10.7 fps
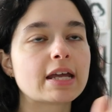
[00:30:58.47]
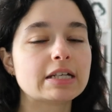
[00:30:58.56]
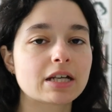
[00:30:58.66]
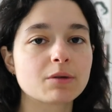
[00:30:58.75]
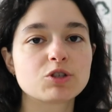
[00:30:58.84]

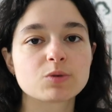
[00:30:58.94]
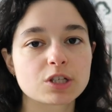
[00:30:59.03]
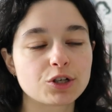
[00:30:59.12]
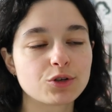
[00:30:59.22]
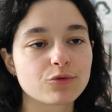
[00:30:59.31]
Anytime she was
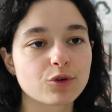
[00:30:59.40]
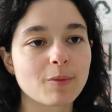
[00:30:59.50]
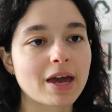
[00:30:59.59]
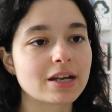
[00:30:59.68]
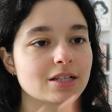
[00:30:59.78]
in a new
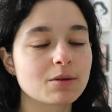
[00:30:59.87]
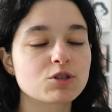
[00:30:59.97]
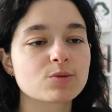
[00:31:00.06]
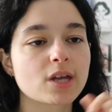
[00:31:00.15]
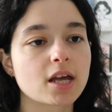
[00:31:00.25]
room, anytime
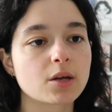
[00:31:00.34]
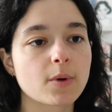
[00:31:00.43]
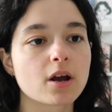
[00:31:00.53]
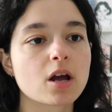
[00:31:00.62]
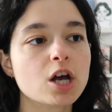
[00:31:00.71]
she was
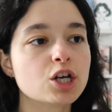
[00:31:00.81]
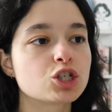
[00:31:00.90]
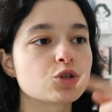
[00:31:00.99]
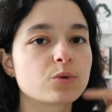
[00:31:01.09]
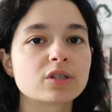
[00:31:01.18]
anywhere,
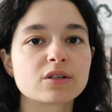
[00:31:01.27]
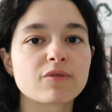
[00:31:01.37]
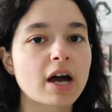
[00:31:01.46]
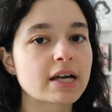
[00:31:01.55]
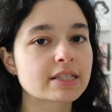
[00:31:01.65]
she would
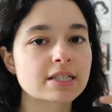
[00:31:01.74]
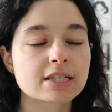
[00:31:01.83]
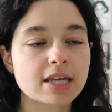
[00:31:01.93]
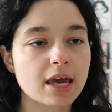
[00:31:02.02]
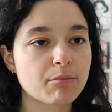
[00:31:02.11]
devise an
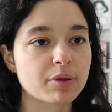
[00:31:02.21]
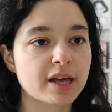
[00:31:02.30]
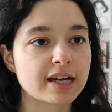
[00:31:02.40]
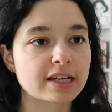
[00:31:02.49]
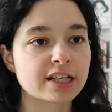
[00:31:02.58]
escape
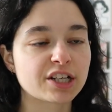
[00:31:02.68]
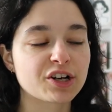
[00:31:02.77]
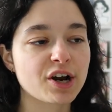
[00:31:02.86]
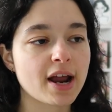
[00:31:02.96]
plan in her